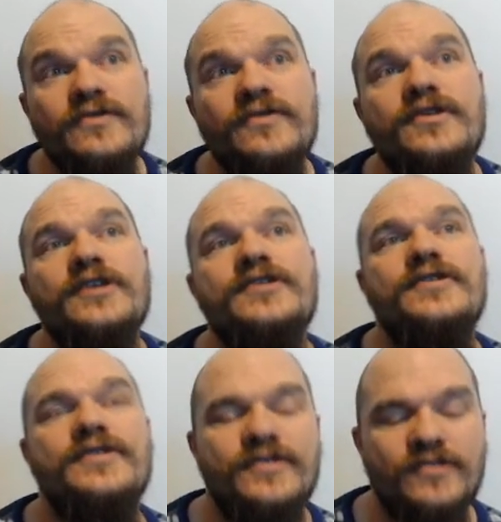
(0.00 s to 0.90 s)
this
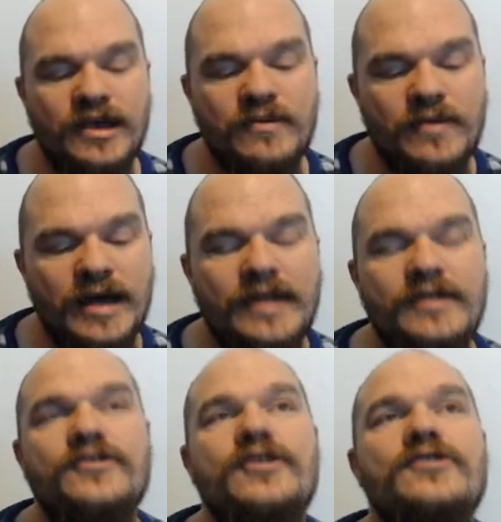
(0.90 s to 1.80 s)
stream and
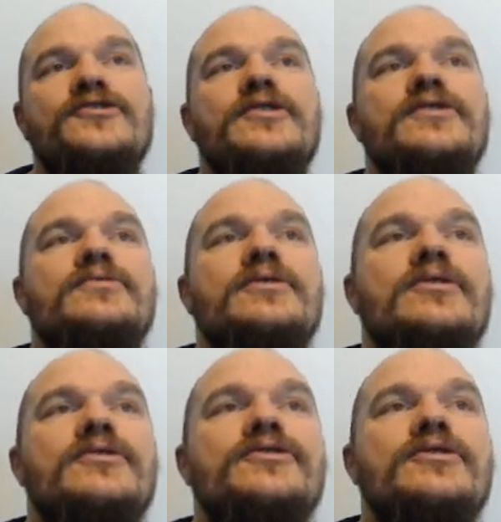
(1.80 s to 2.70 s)
this whole series will
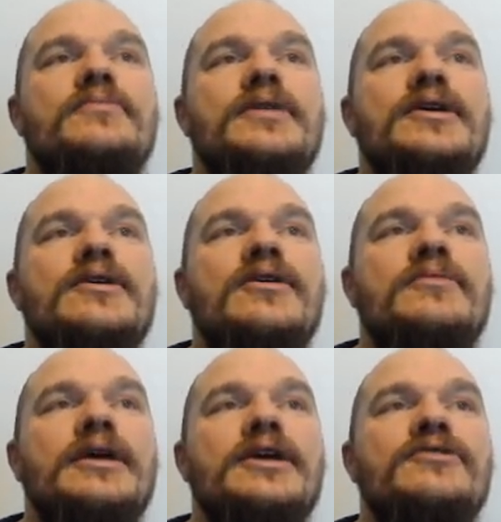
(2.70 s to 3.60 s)
also be
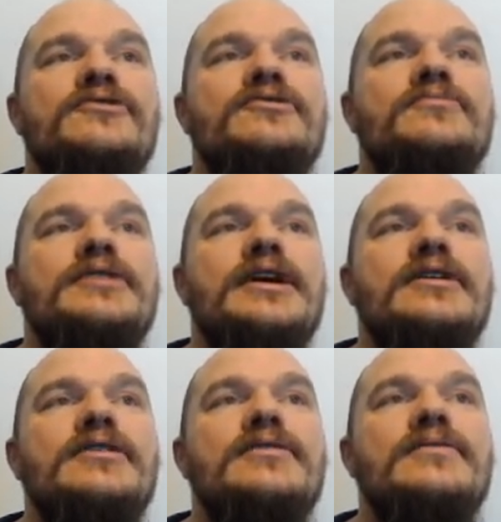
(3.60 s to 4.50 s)
on my YouTube
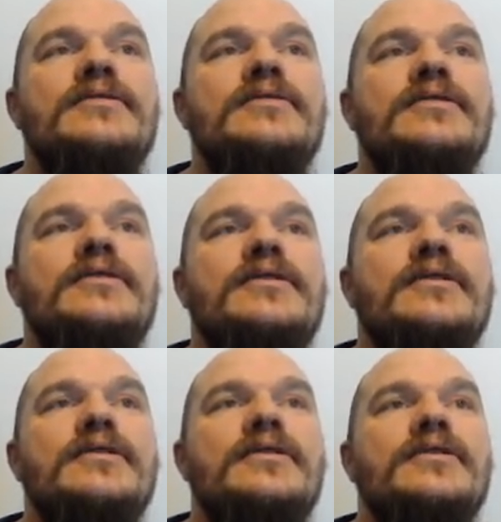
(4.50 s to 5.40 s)
channel.
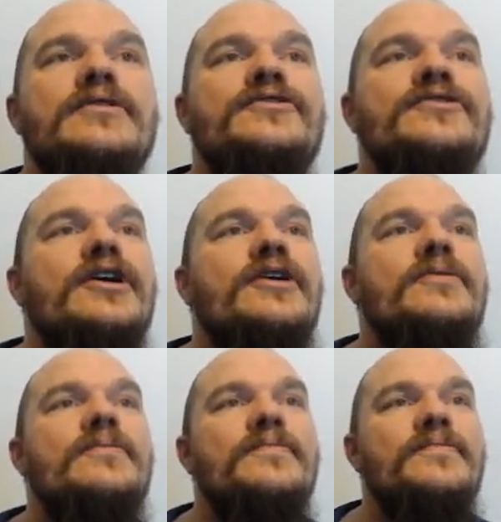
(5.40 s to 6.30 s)
So
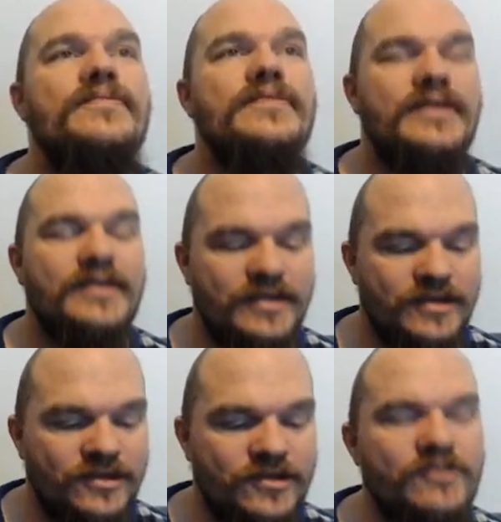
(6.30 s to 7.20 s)

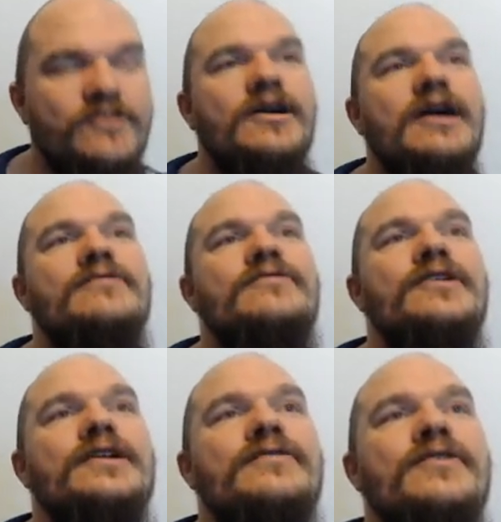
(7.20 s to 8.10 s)
do look out for
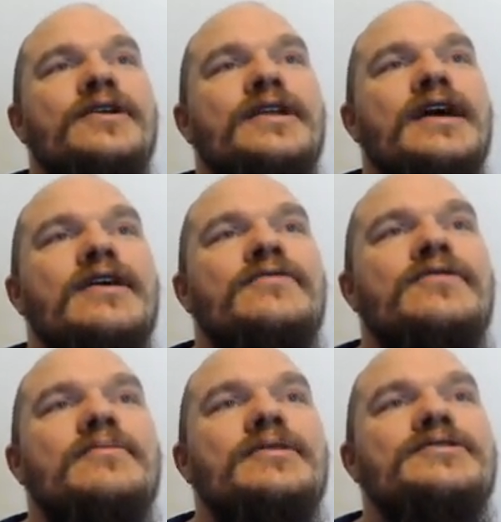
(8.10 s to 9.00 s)
it for it there if
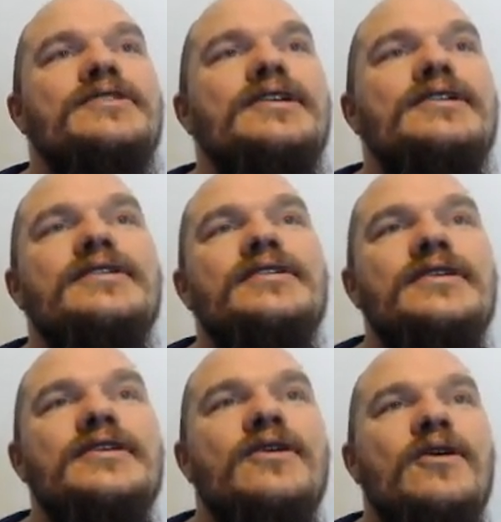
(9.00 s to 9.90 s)
you missed it
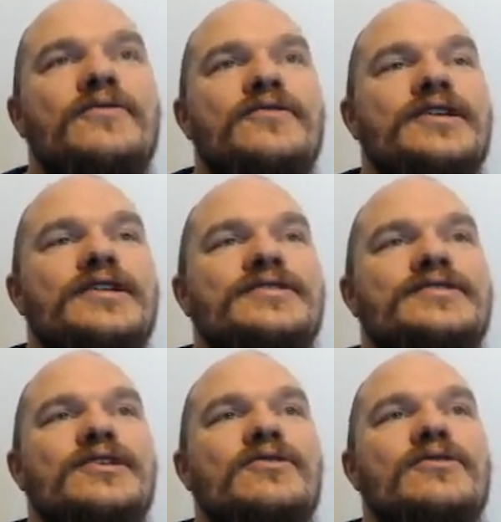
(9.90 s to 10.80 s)
or if you didn't
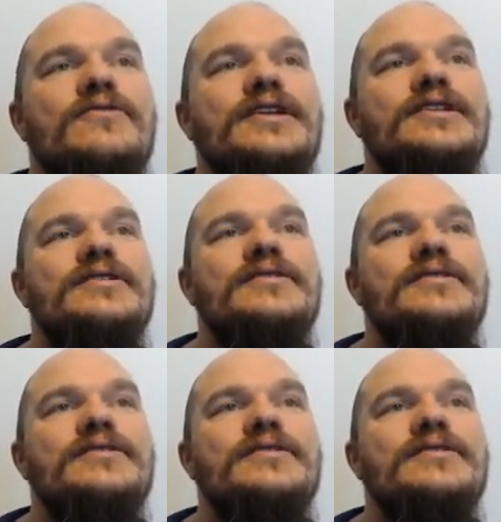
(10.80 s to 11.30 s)
see all of it.